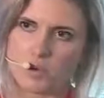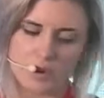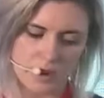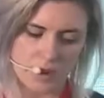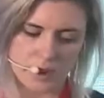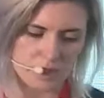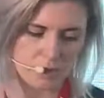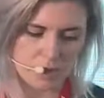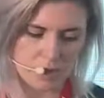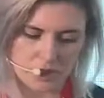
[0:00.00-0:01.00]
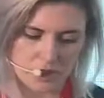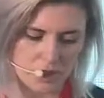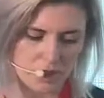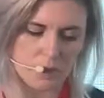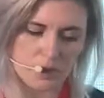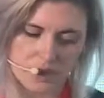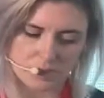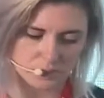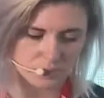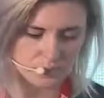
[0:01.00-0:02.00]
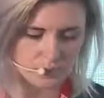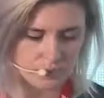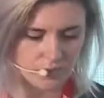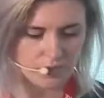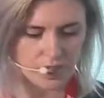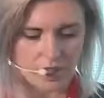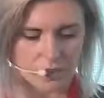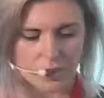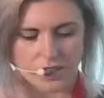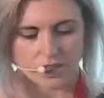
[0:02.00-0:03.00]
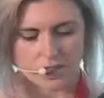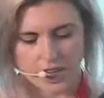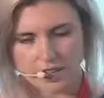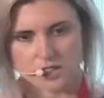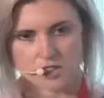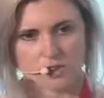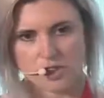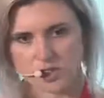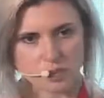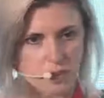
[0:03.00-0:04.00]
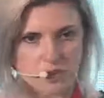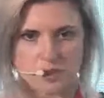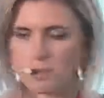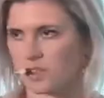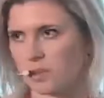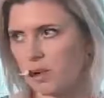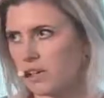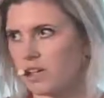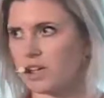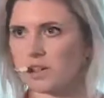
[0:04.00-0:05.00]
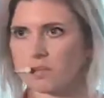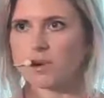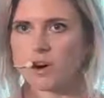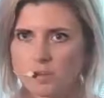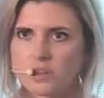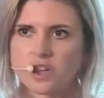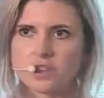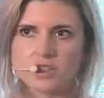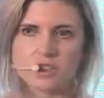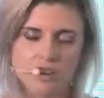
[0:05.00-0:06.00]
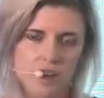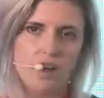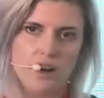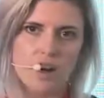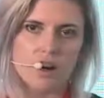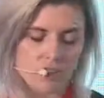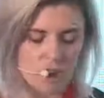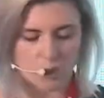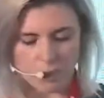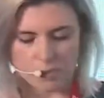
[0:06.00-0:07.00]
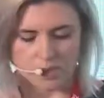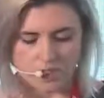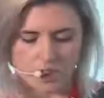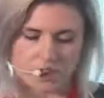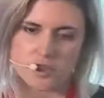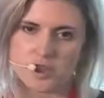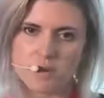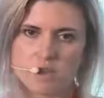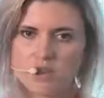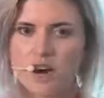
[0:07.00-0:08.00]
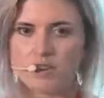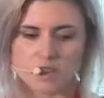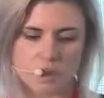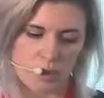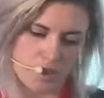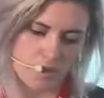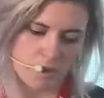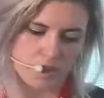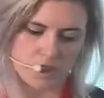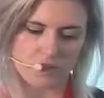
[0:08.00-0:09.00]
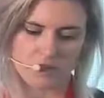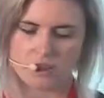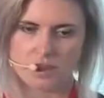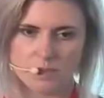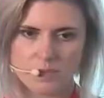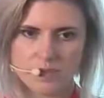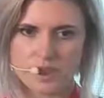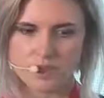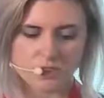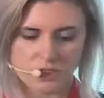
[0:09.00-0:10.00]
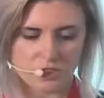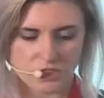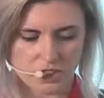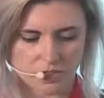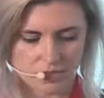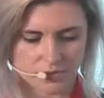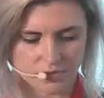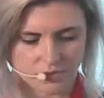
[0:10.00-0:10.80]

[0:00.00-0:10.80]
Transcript: will be with quantum computing. But again, zero-knowledge proofs and multi-party computation are very promising in terms of how these could be implemented for the future.